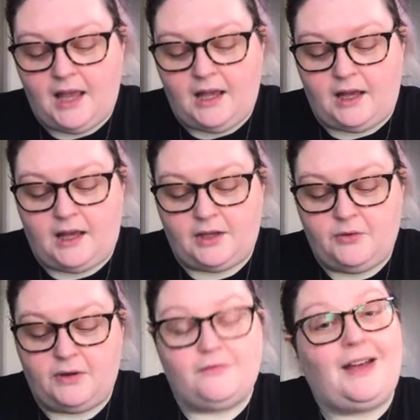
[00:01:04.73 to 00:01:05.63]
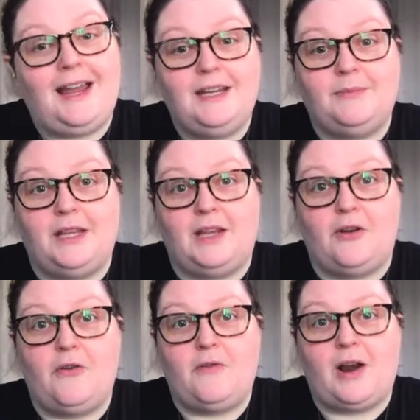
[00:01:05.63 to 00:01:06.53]
Uh, you can find me
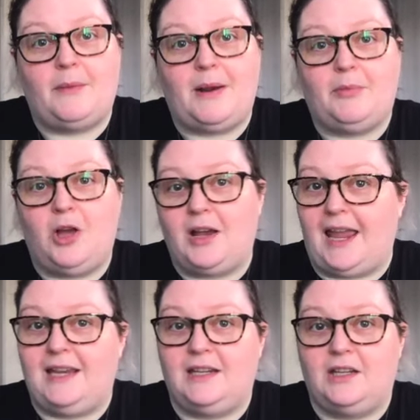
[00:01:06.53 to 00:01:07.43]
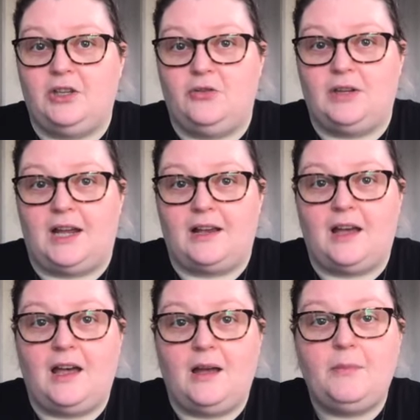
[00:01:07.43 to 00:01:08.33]
over on my blog at
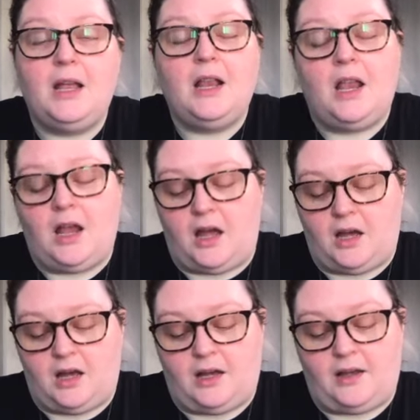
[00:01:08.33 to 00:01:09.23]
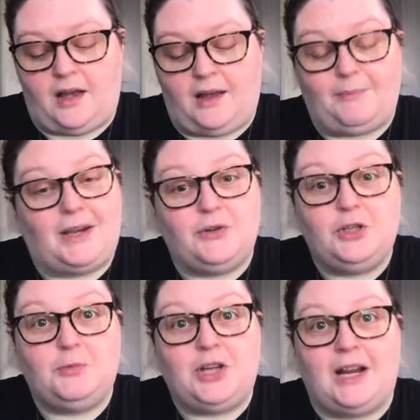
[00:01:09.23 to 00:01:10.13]
knitcute.com, uh, on my
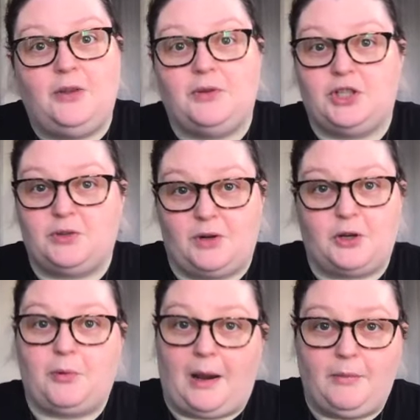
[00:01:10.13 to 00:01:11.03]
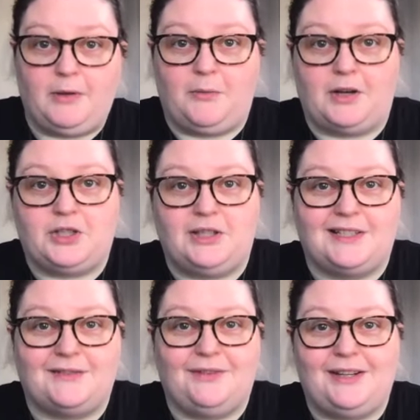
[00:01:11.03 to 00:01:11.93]
YouTube channel, which is where you're probably watching
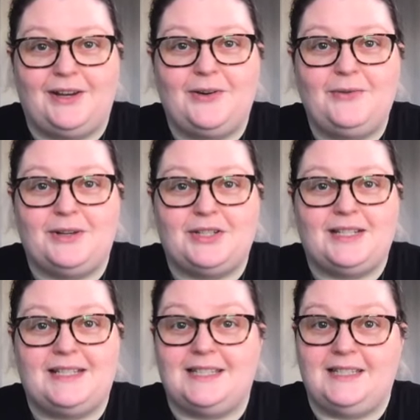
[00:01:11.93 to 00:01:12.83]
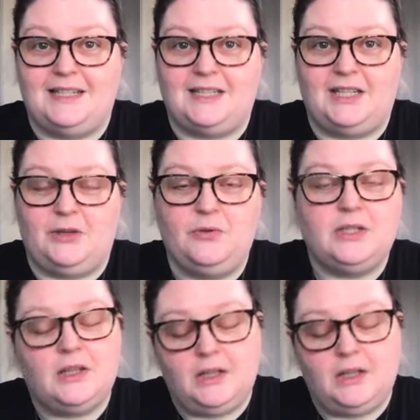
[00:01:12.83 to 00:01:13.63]
this video, which is knitcute.